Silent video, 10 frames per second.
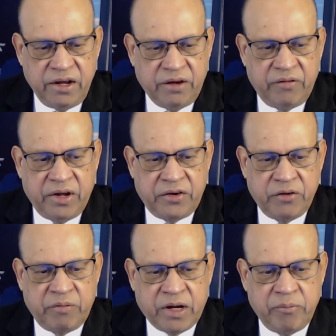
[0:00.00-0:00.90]
where you
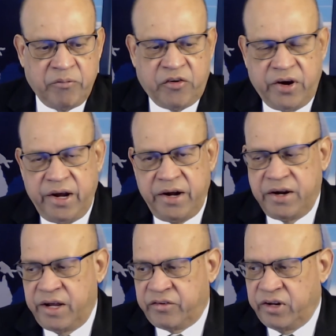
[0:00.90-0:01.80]
become trained
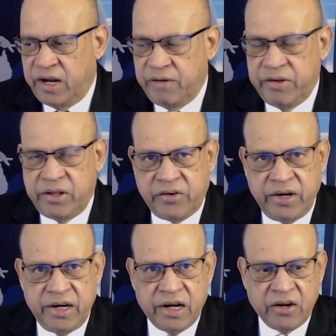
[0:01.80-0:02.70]
as a level
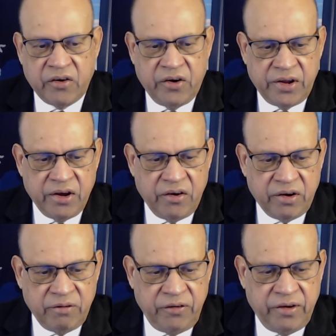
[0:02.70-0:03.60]
3
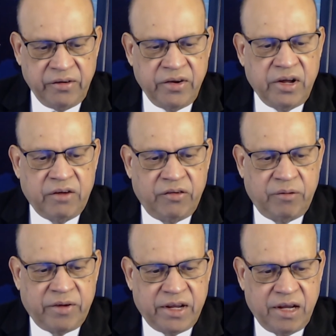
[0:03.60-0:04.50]
echocardiographer, will
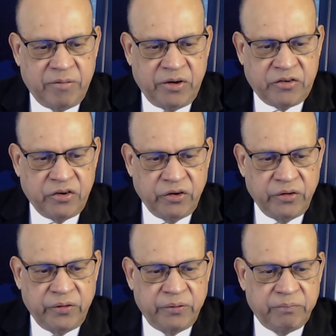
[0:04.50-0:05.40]
be able to